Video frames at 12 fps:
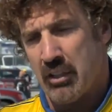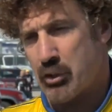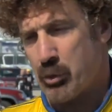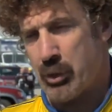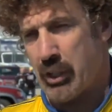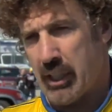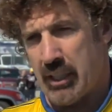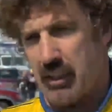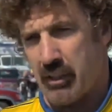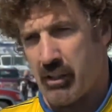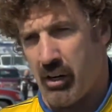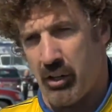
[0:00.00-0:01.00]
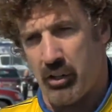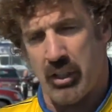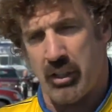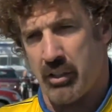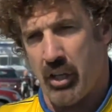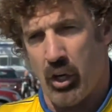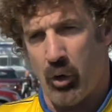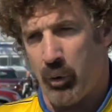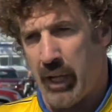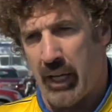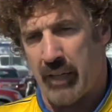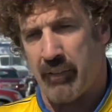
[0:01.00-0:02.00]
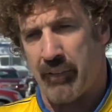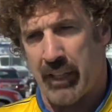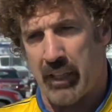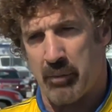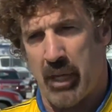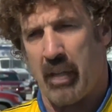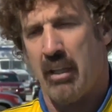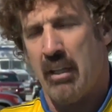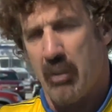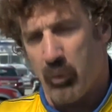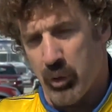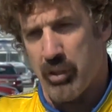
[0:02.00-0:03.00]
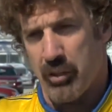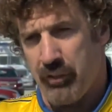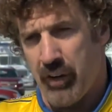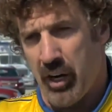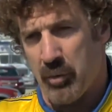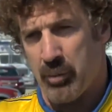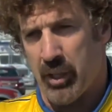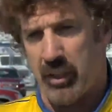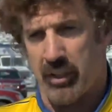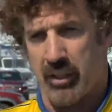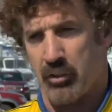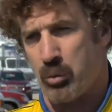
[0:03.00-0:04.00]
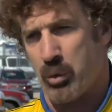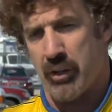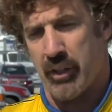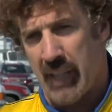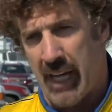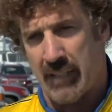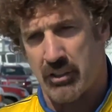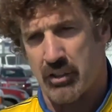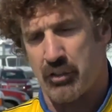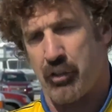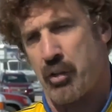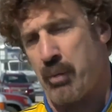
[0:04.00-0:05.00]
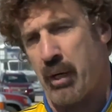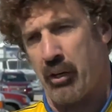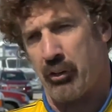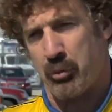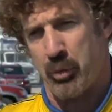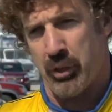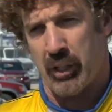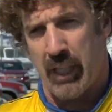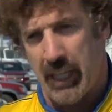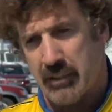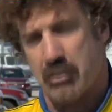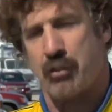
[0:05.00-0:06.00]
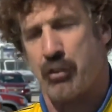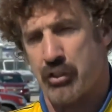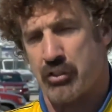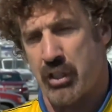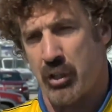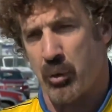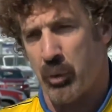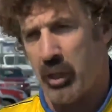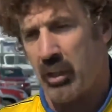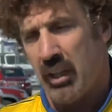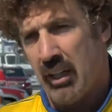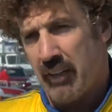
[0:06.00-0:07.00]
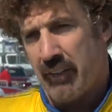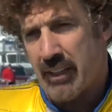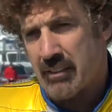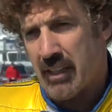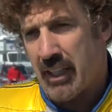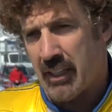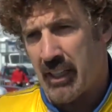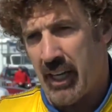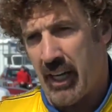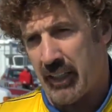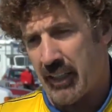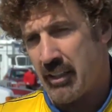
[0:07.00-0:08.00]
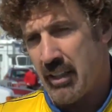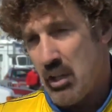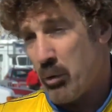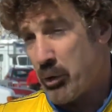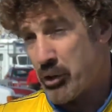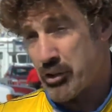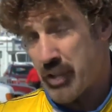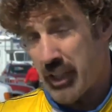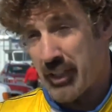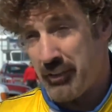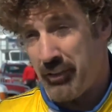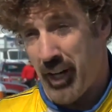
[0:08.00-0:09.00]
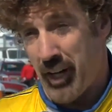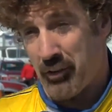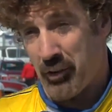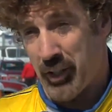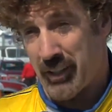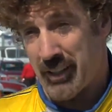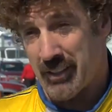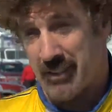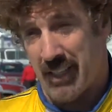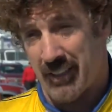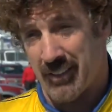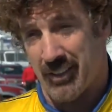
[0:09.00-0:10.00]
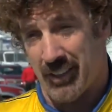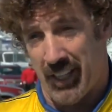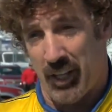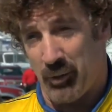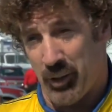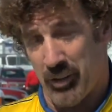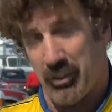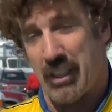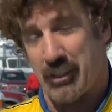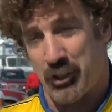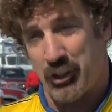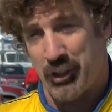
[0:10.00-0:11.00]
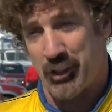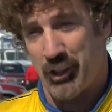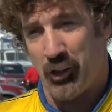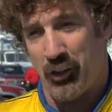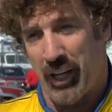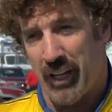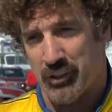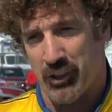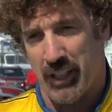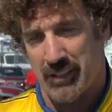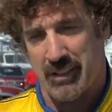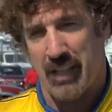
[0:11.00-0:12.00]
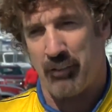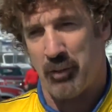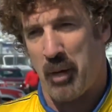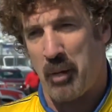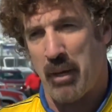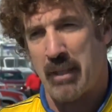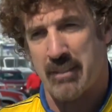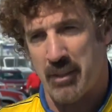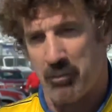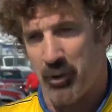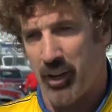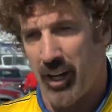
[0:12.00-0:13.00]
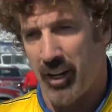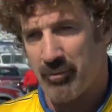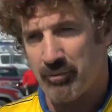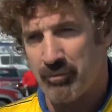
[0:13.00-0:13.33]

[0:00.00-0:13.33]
So when you get in a car, you need to know, without even thinking about where the fire button is, where the latch is for the belts, where the latch is for the steering wheel, things like that. And when you're stuck in a fire for 18 seconds like I was, it's good to know that. So that's definitely my best tip for that.